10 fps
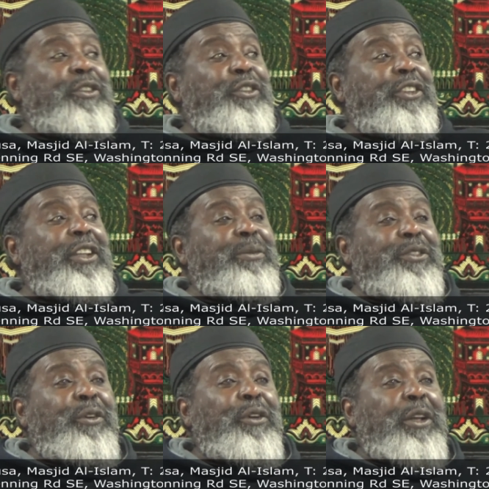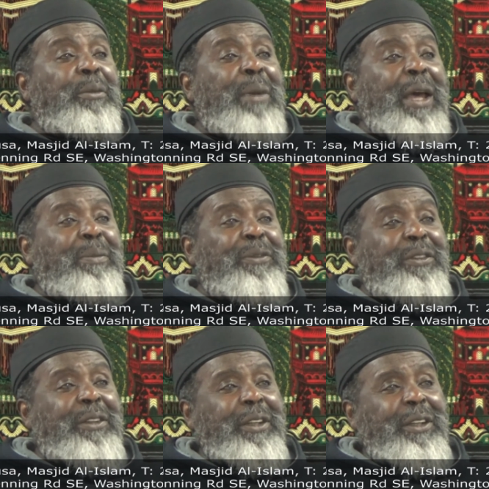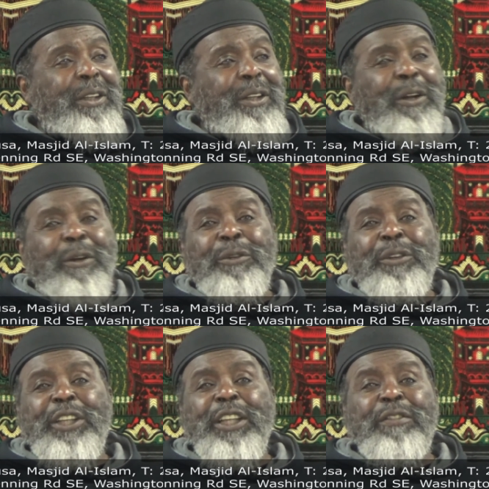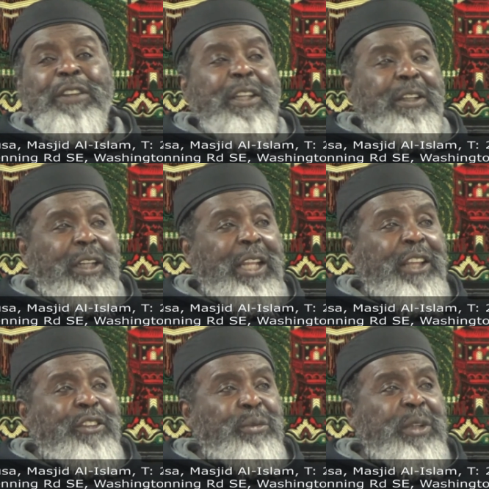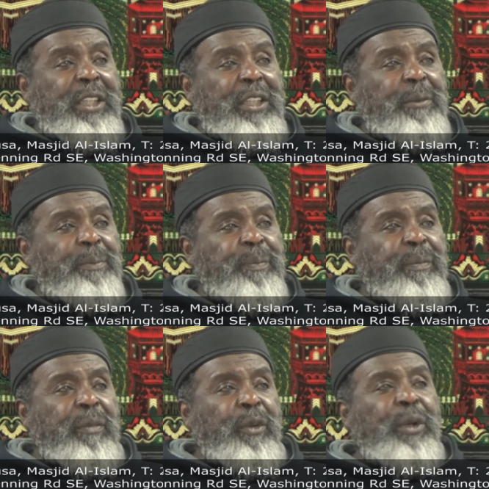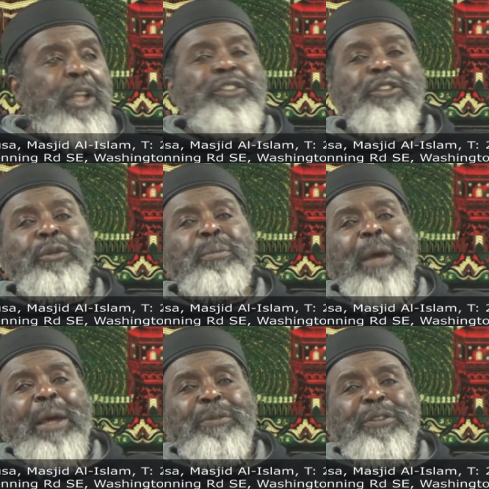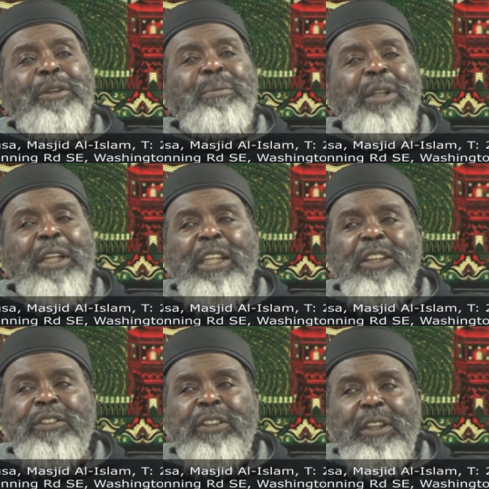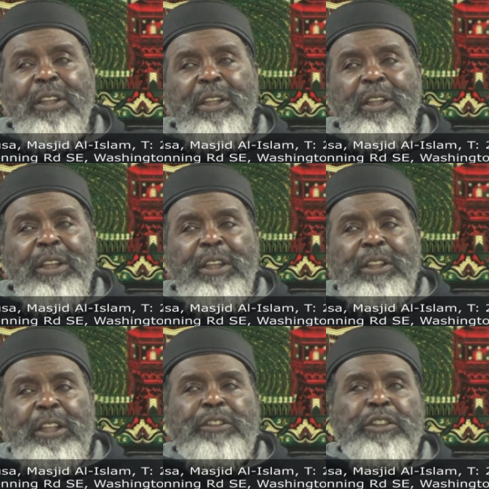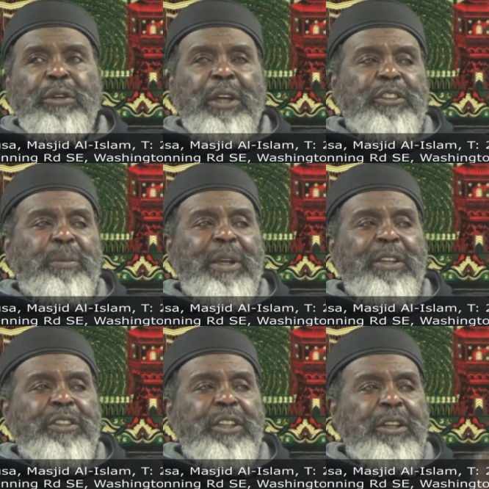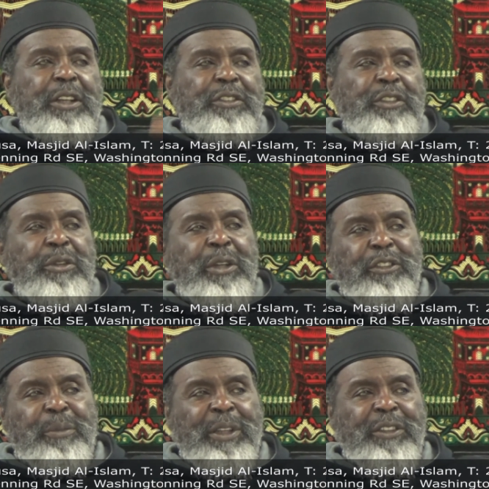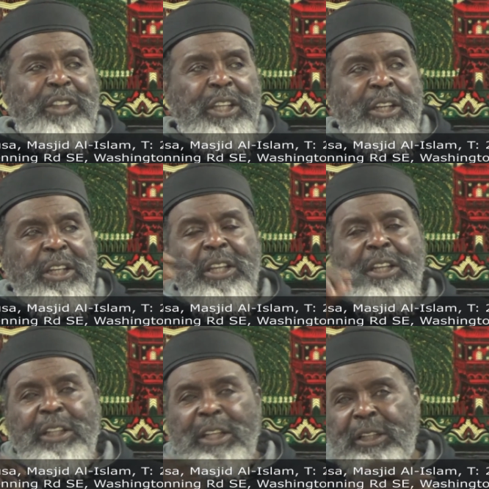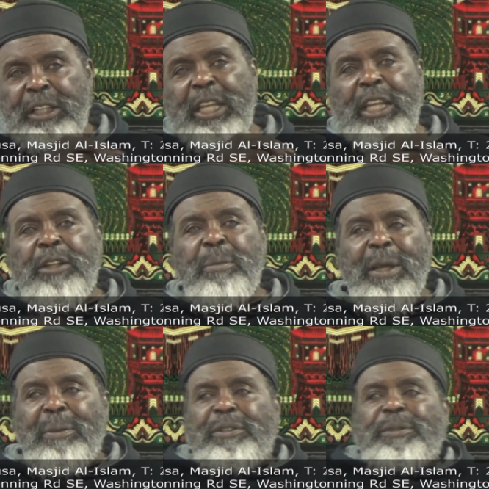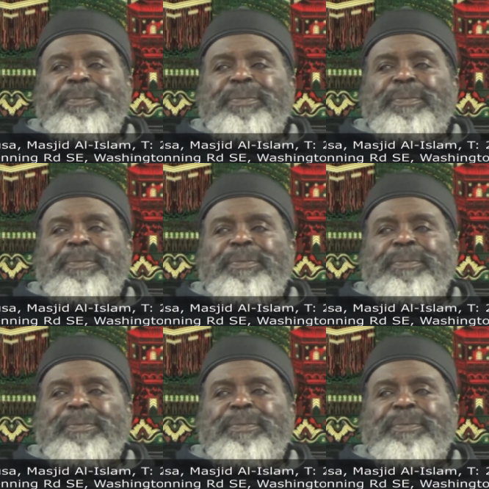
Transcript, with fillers: you see them showing the maps on TV last week? When they showed maps of the Middle East? There's a U.S. base here, there's a U.S. base there. They had the maps.